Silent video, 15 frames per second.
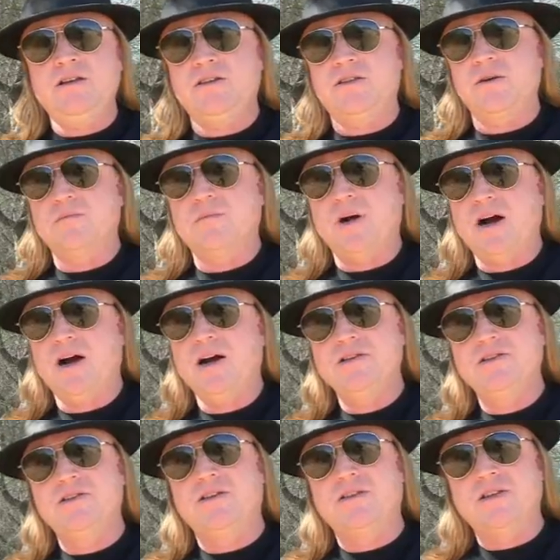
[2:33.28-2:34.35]
the
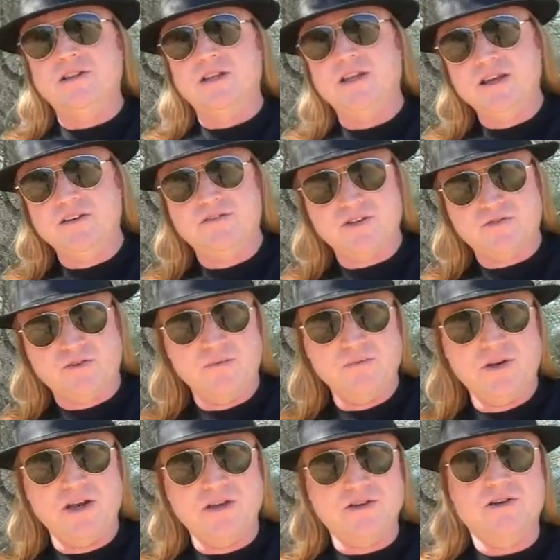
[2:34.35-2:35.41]
pods and the leaves from
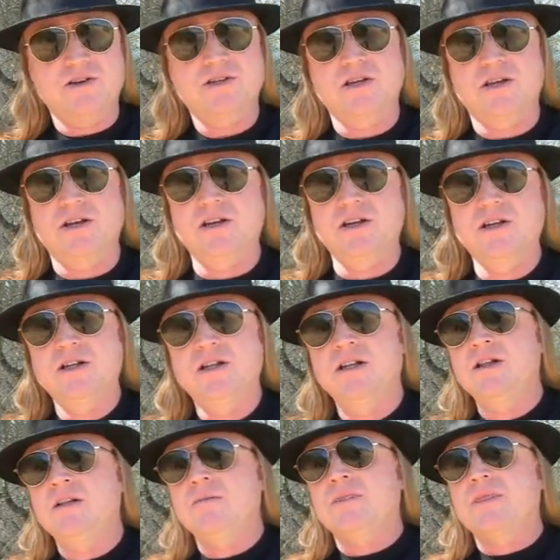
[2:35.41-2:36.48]
desert senna
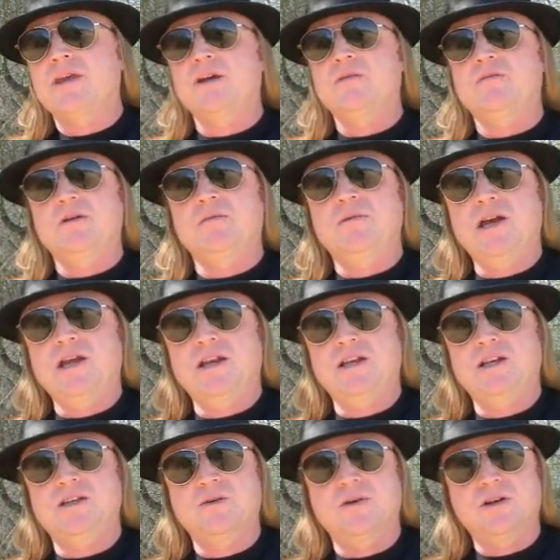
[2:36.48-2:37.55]
can be made
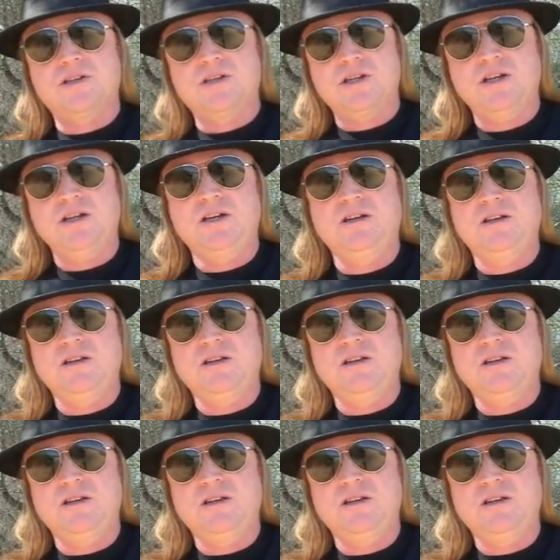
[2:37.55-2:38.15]
into a tea